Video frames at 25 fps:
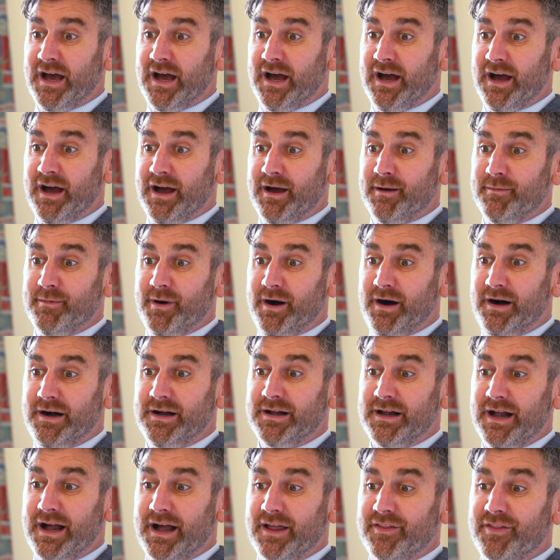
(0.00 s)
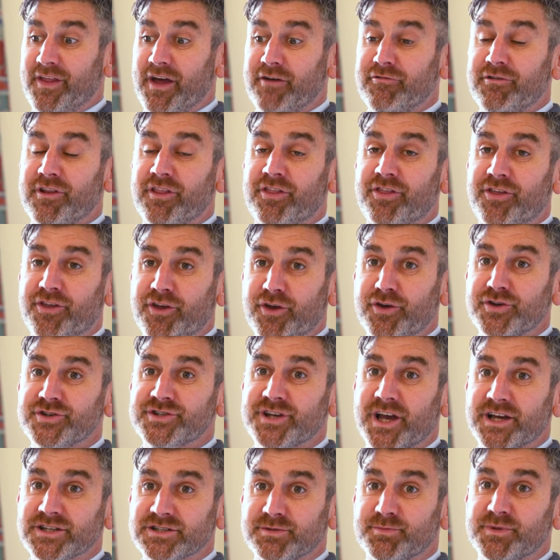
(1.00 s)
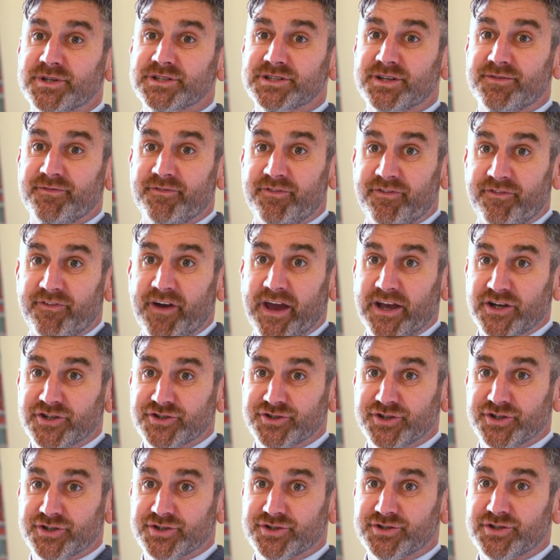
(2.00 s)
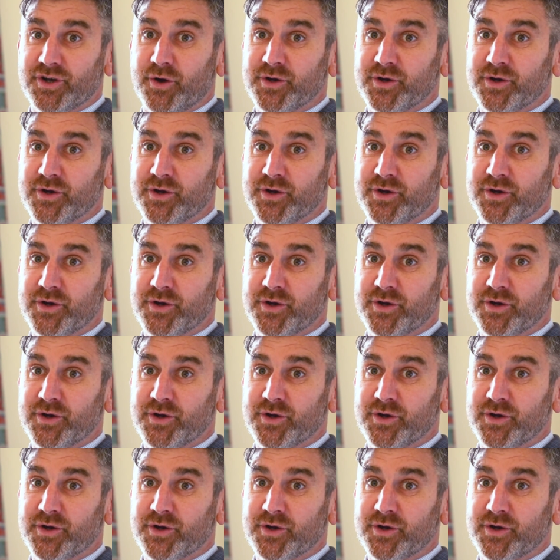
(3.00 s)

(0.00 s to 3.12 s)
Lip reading: and their enthusiasm is infectious.